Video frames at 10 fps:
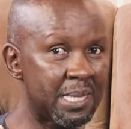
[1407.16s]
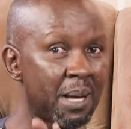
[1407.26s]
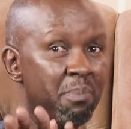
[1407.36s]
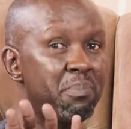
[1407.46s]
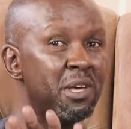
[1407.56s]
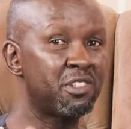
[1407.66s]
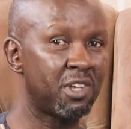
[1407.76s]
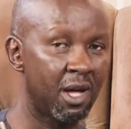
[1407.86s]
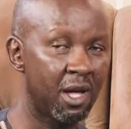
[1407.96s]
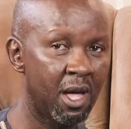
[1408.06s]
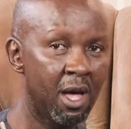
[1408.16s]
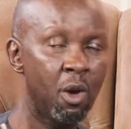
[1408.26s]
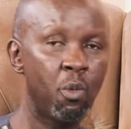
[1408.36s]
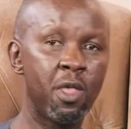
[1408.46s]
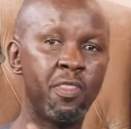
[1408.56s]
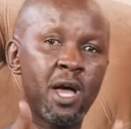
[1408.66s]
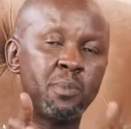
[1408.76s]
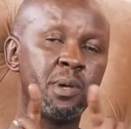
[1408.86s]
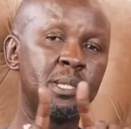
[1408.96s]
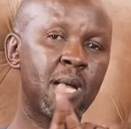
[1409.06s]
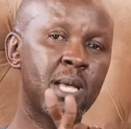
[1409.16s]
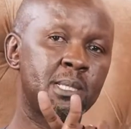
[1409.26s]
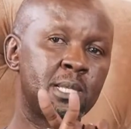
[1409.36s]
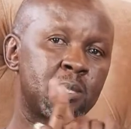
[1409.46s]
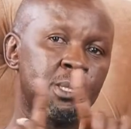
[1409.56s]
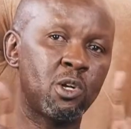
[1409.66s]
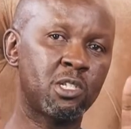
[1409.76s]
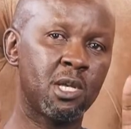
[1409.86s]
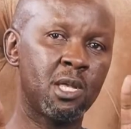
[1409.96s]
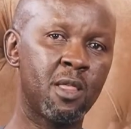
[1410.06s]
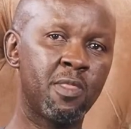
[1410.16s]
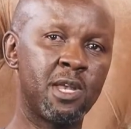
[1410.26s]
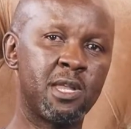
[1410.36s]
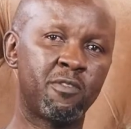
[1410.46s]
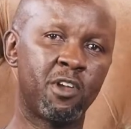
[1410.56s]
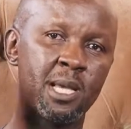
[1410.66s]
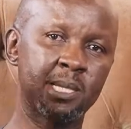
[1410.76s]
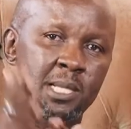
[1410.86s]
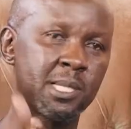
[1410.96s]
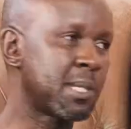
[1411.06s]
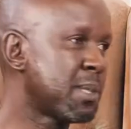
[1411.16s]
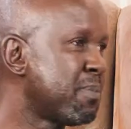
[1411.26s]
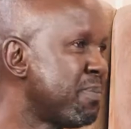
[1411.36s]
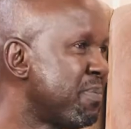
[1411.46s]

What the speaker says: It's a picture. When that picture is distorted, the devil has access.